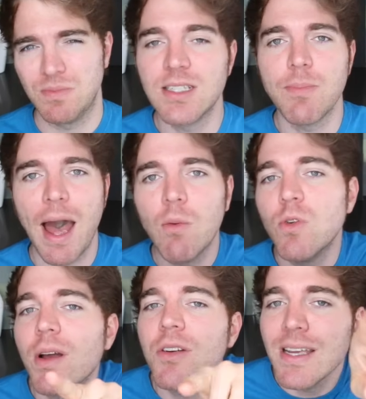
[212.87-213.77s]
Except I
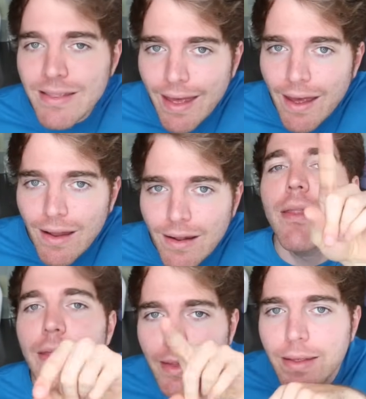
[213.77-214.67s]
would rather eat that
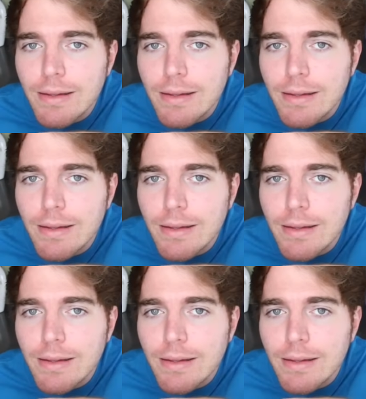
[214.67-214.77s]
than